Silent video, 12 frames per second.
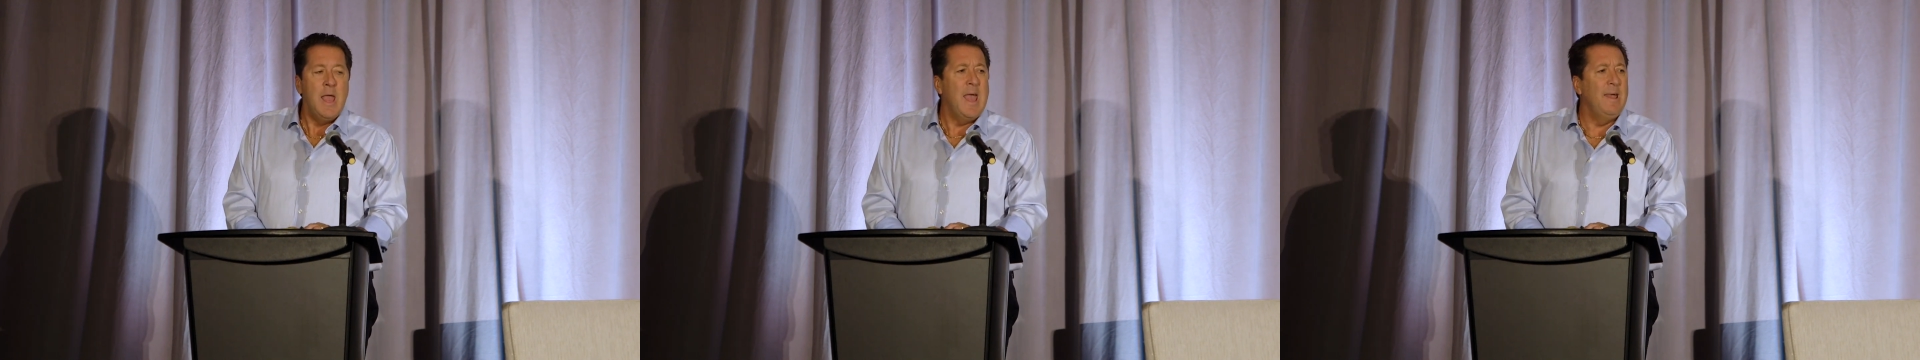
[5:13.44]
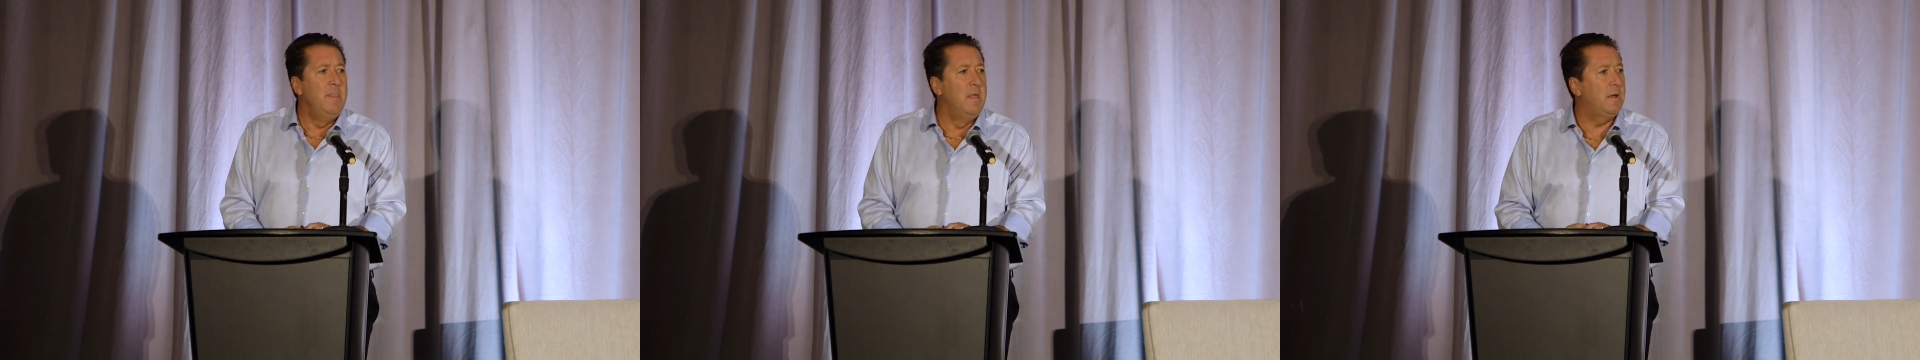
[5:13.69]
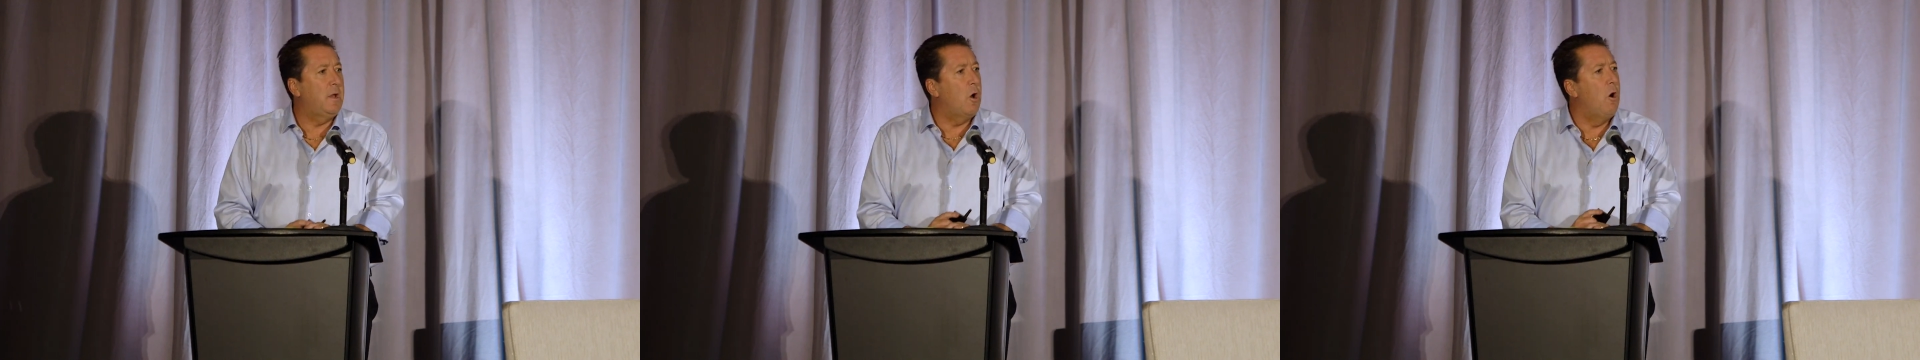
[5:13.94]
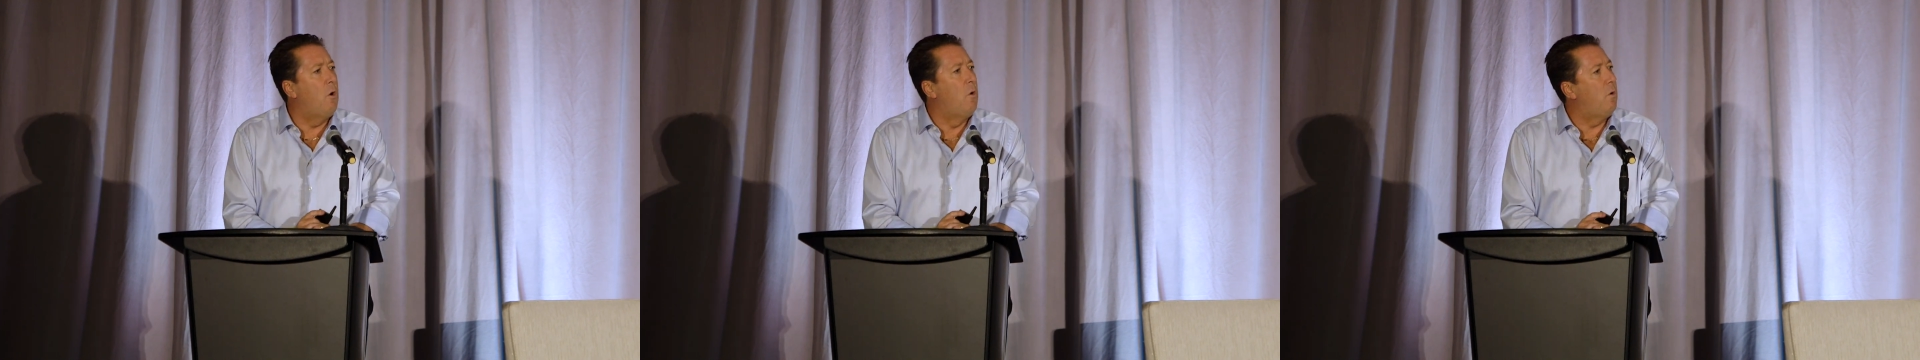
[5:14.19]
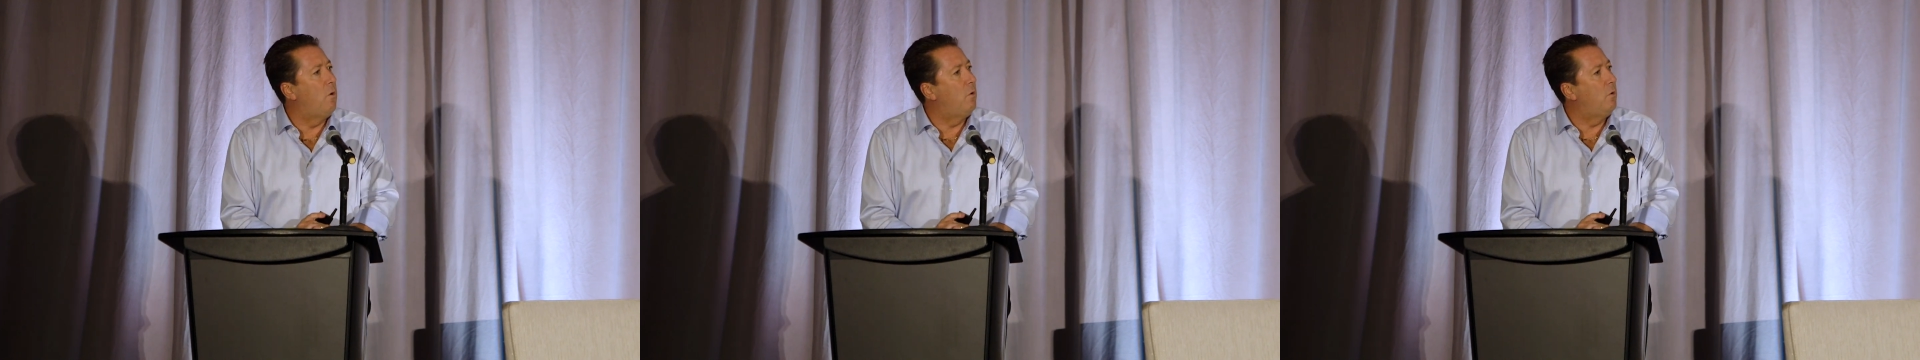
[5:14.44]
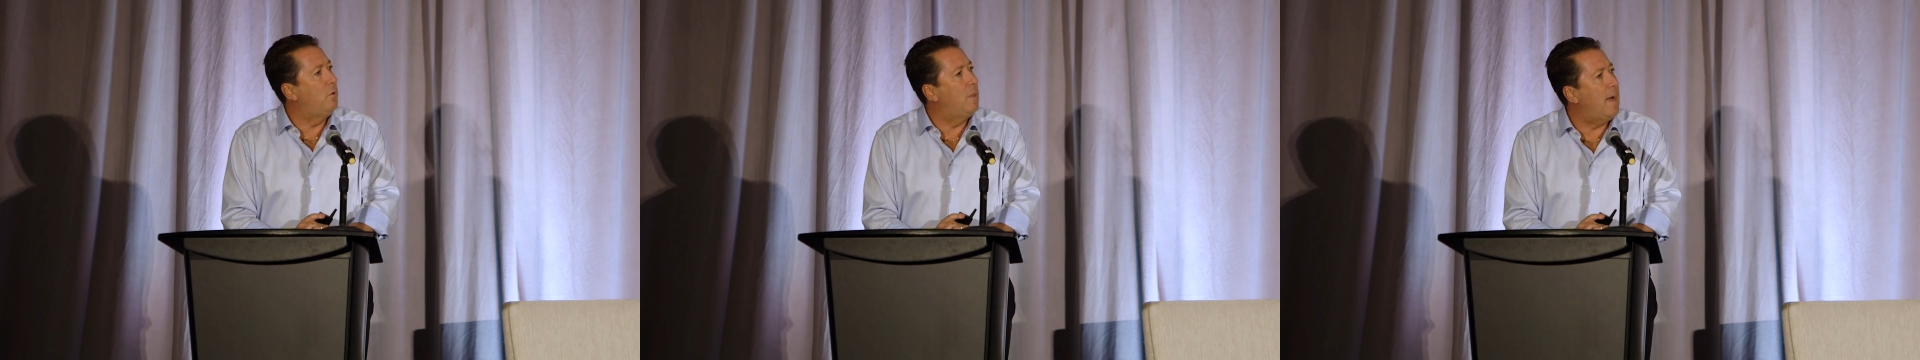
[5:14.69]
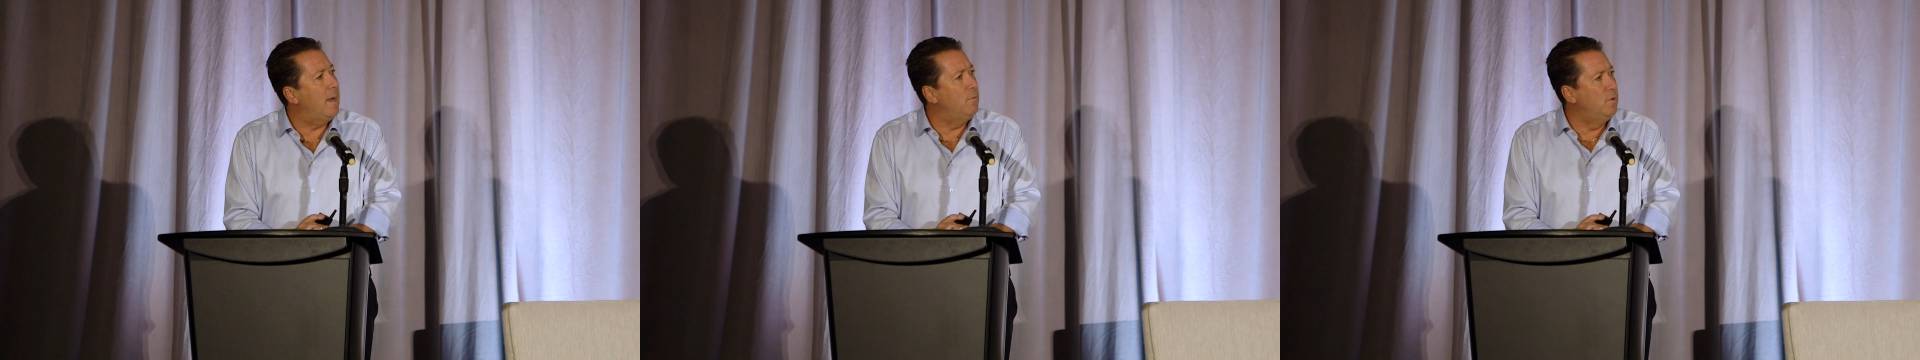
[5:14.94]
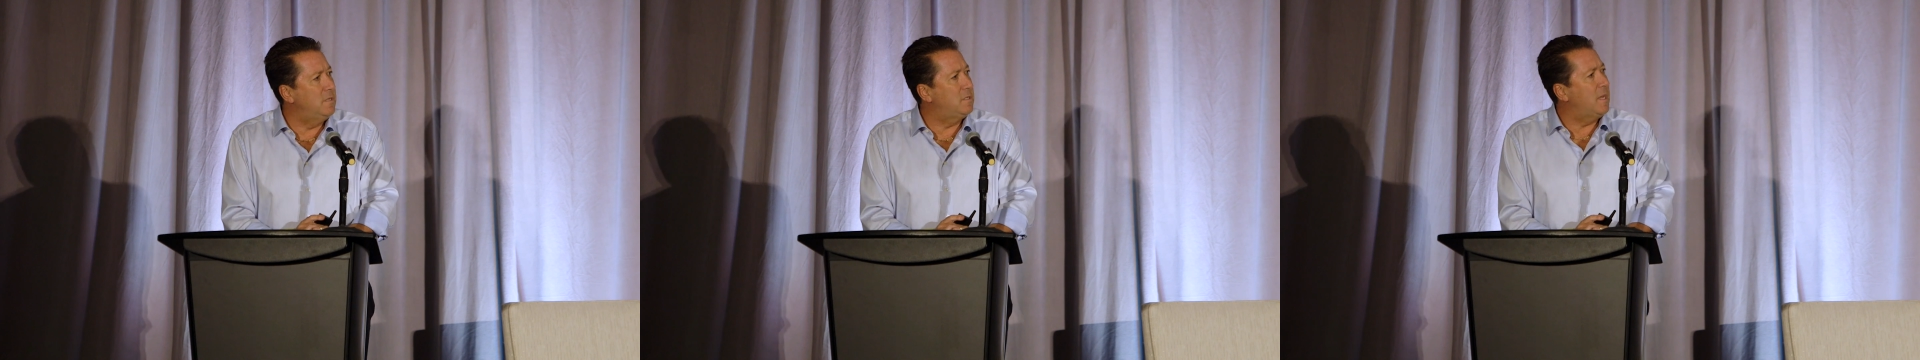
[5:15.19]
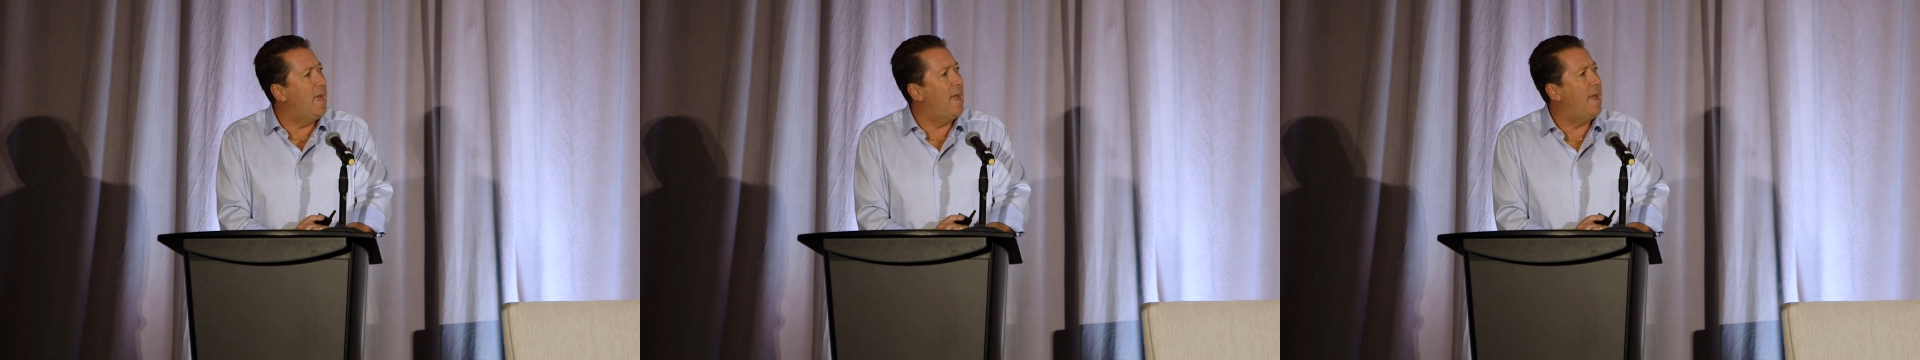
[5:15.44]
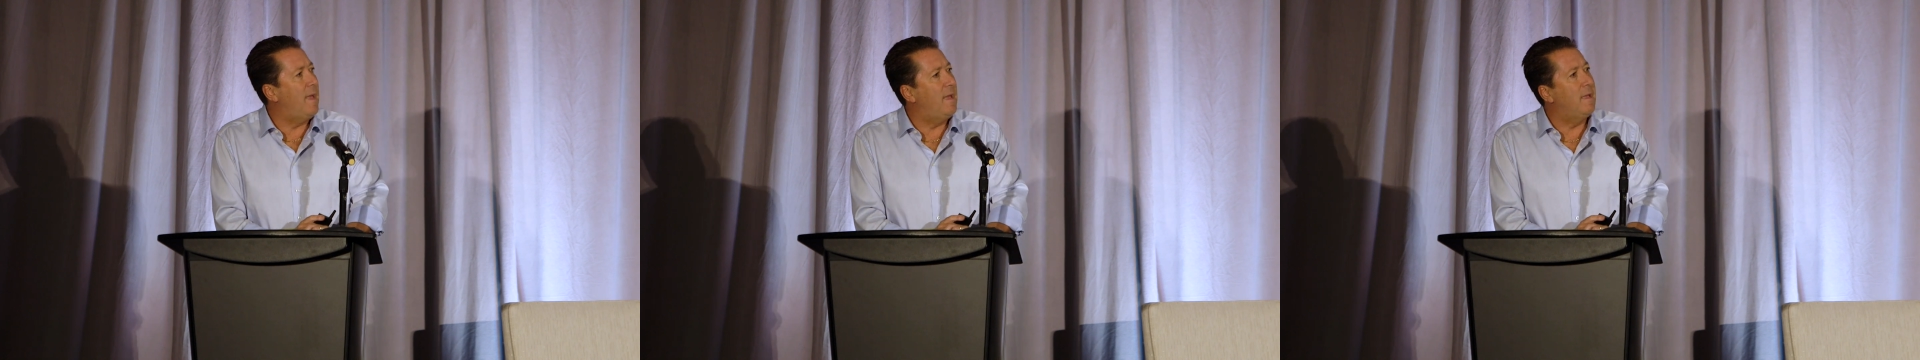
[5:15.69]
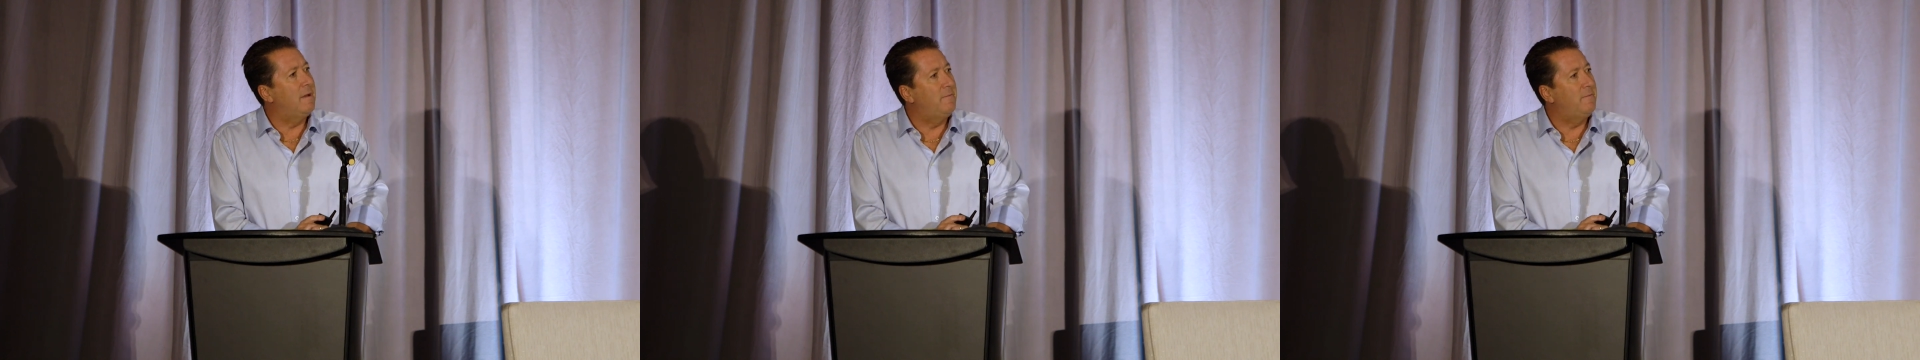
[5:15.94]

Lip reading: And the goal goal, I would say,